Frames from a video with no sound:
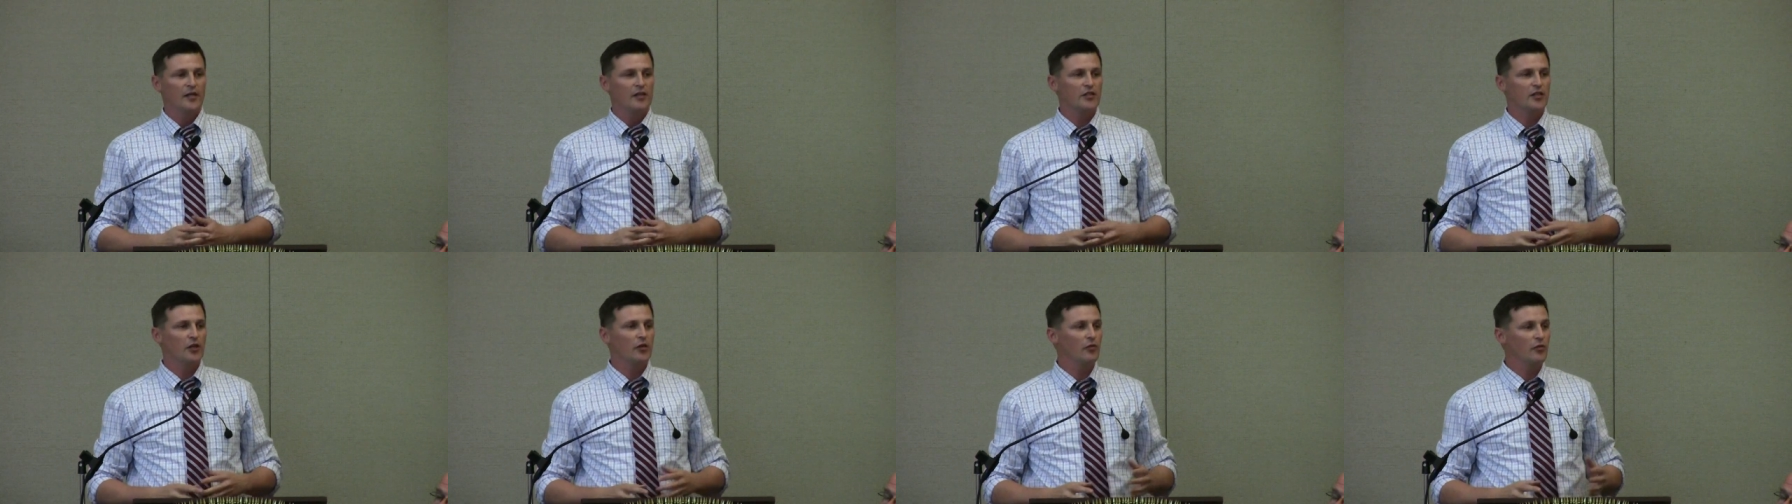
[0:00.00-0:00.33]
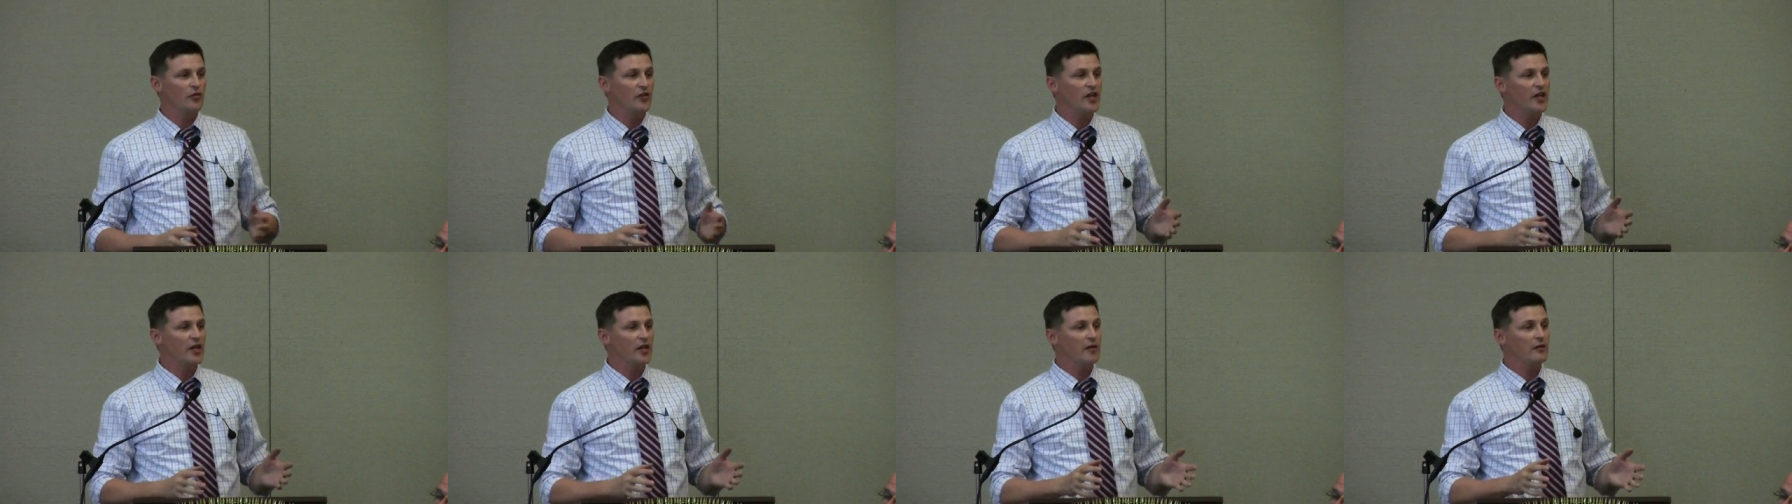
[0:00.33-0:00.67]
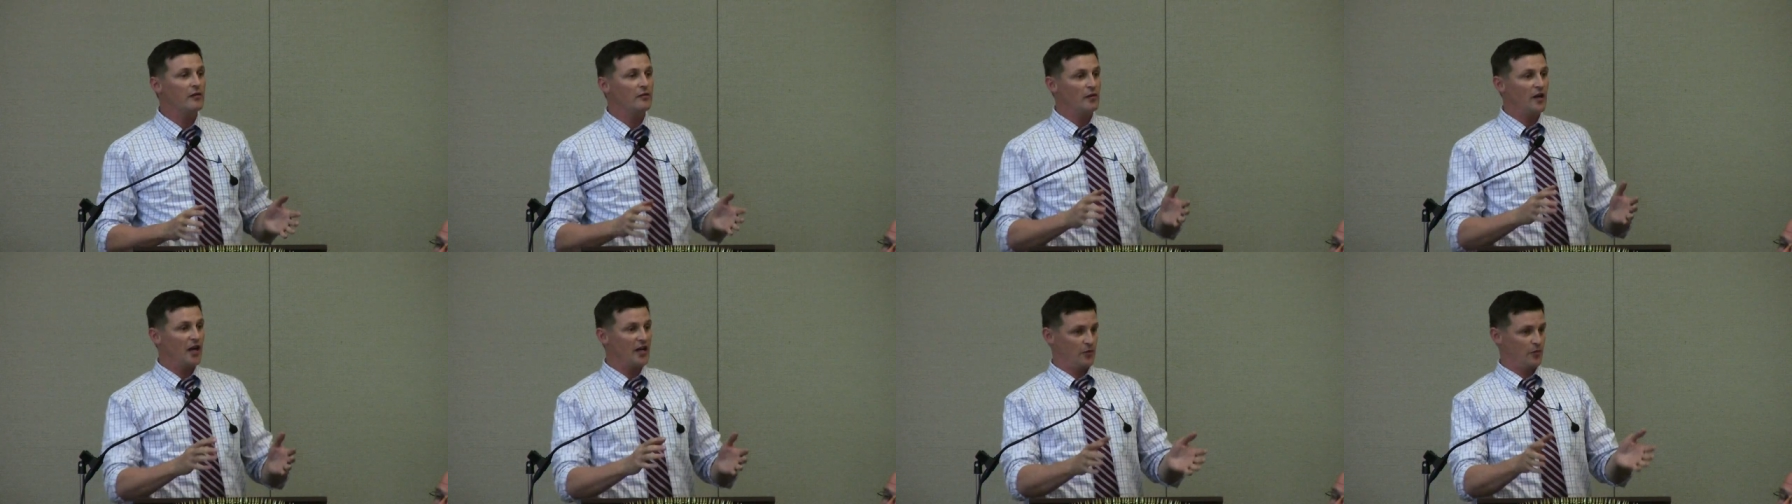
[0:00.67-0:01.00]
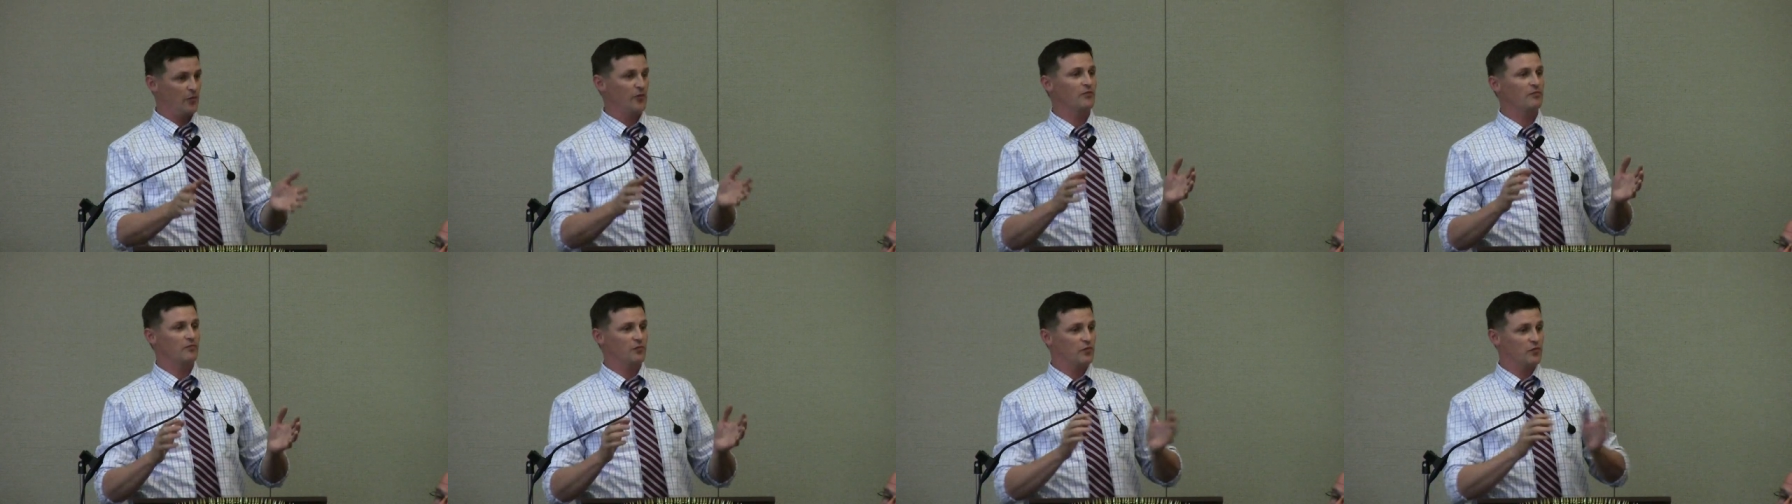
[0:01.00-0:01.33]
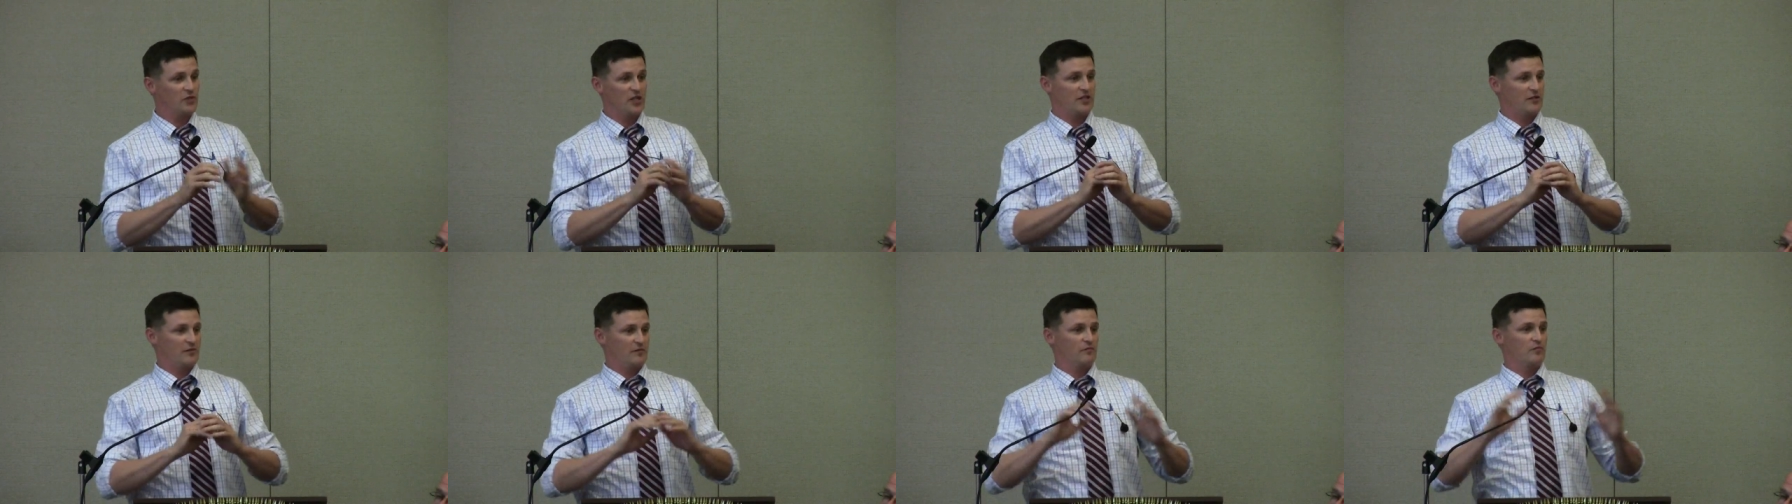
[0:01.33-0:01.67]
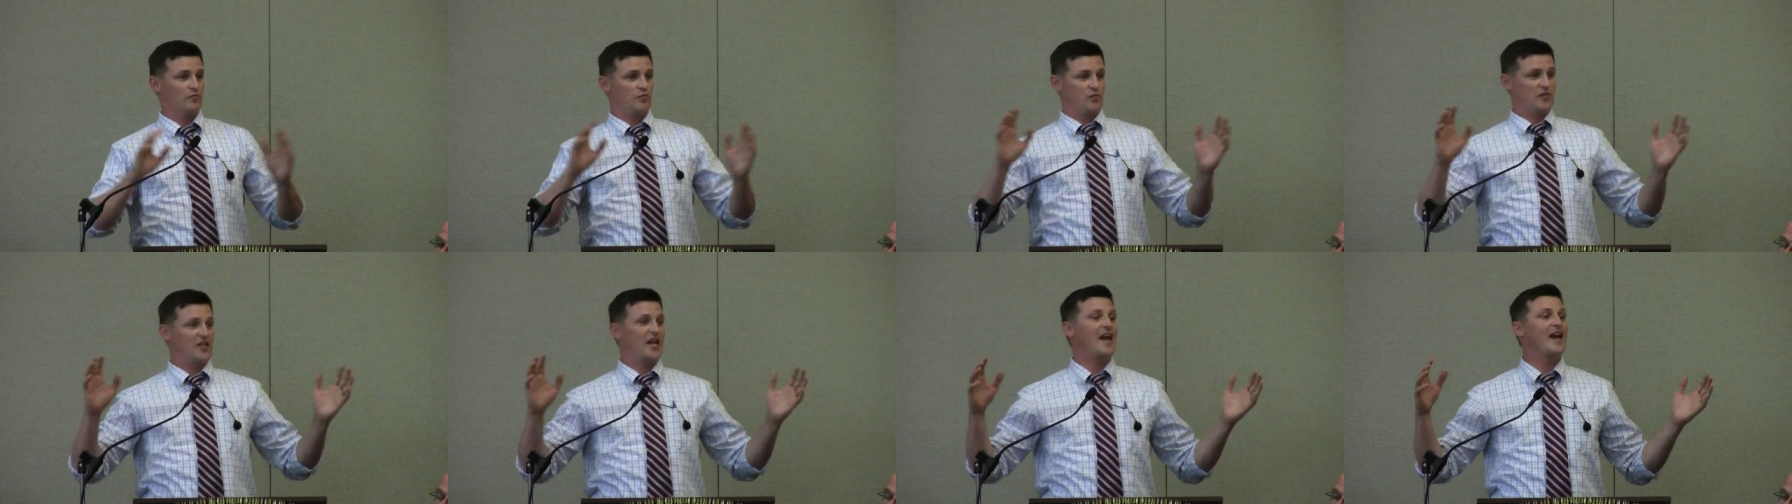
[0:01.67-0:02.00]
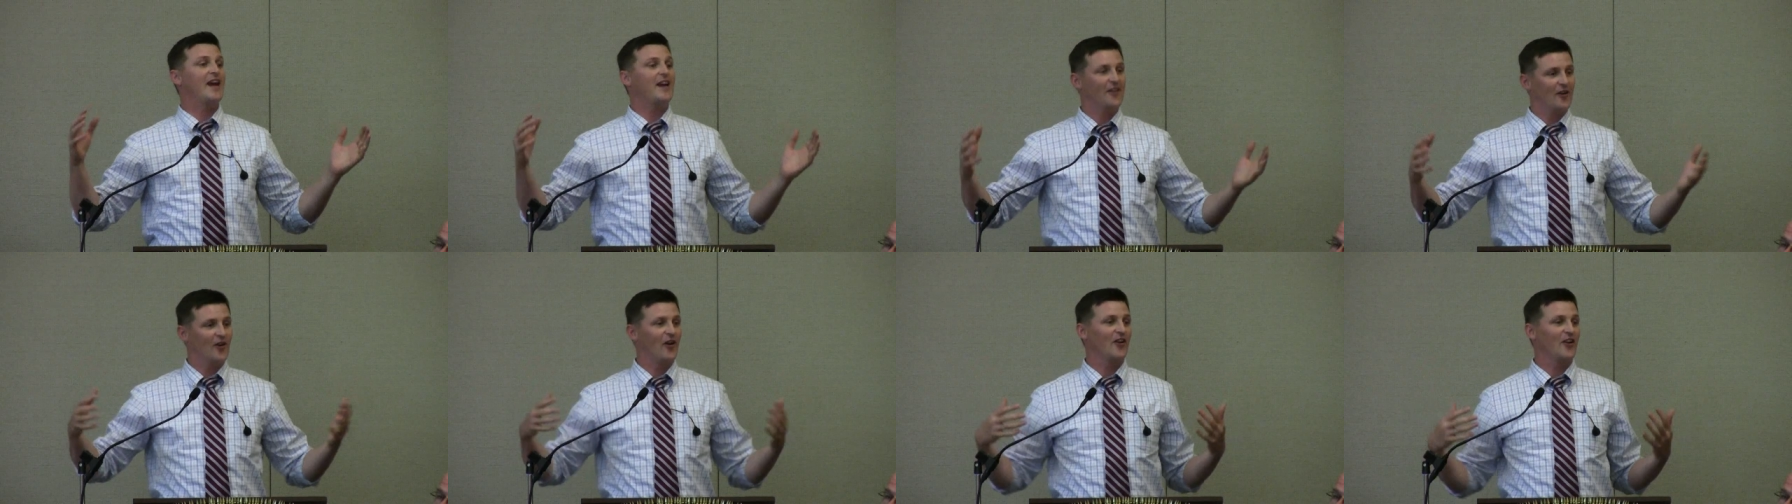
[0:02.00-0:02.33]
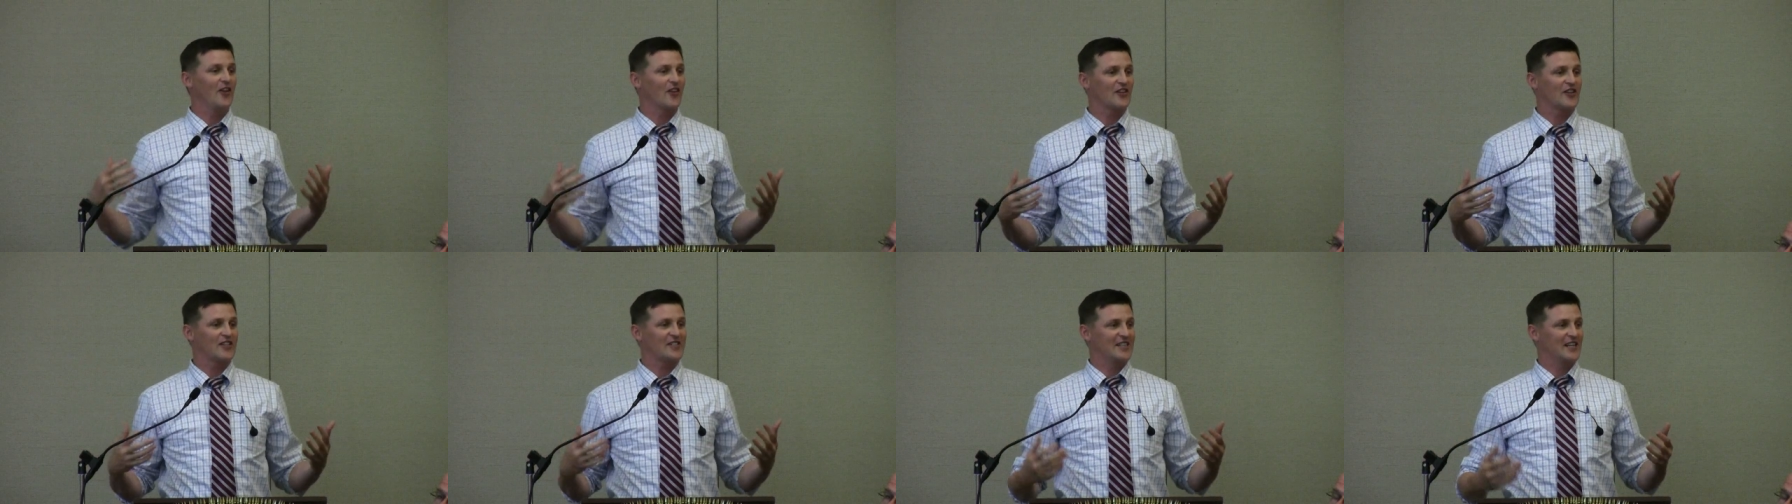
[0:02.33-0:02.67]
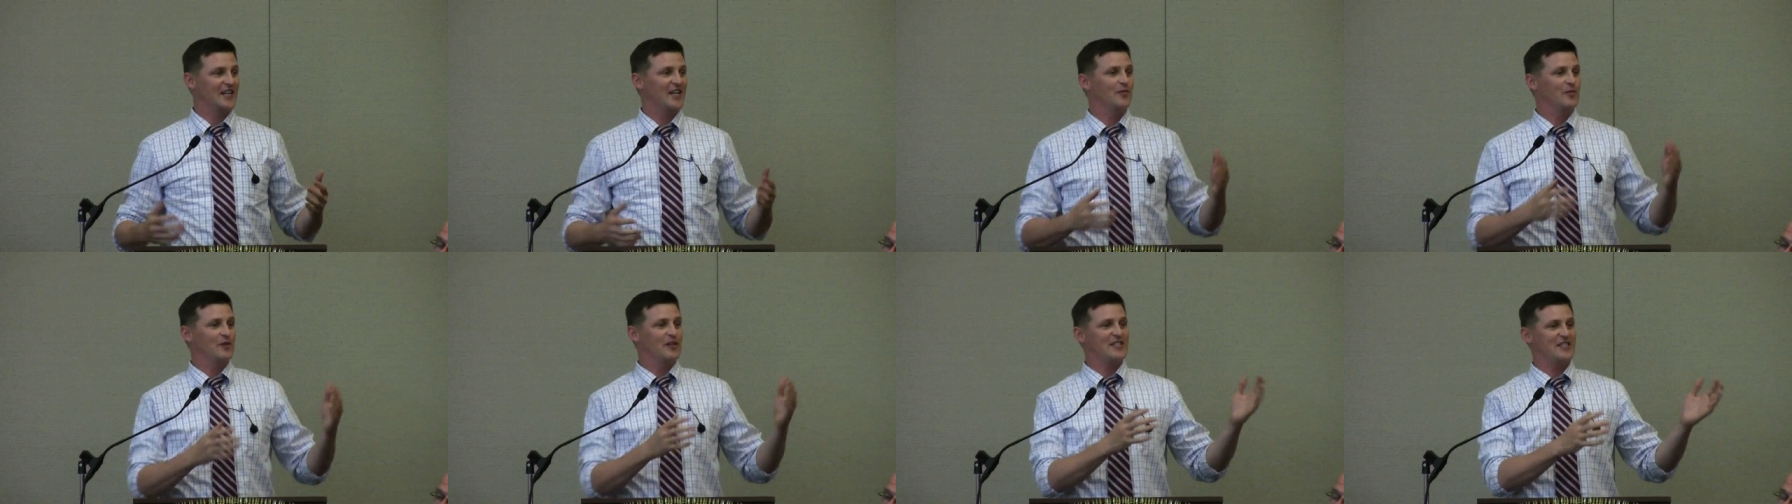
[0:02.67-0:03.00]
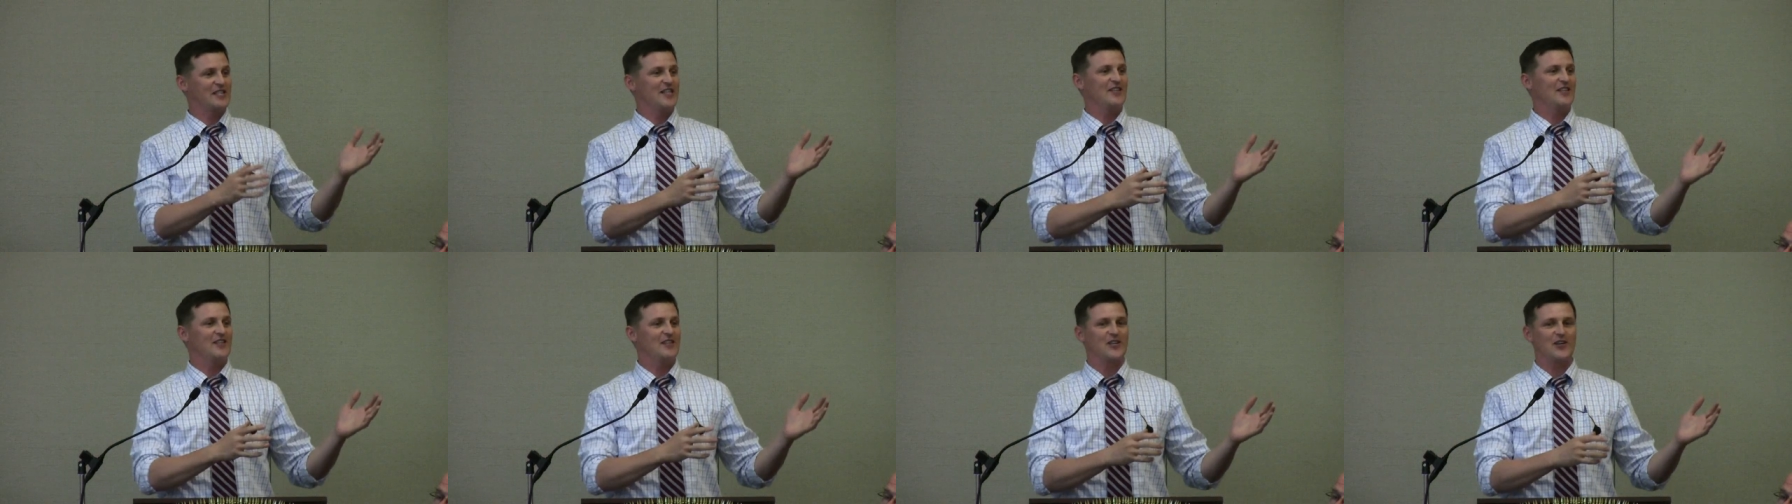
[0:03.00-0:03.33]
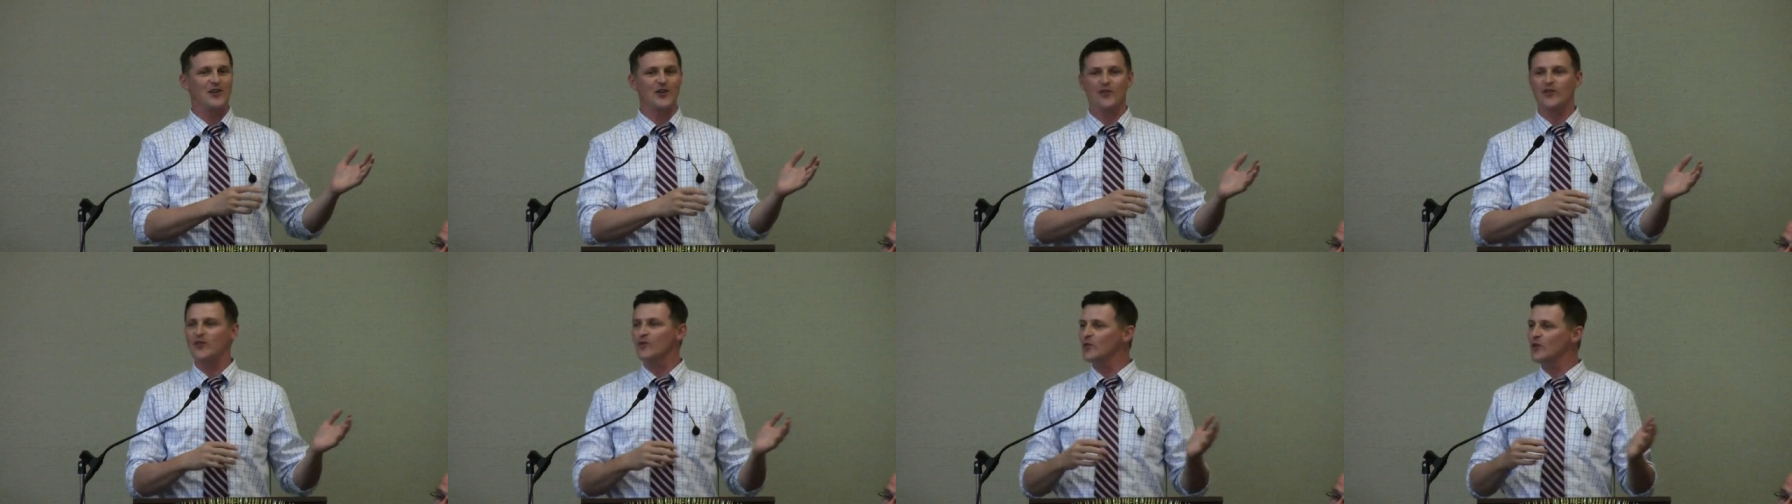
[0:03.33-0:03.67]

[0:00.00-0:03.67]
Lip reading: So then, as we're just taking all of this in, we see the deer.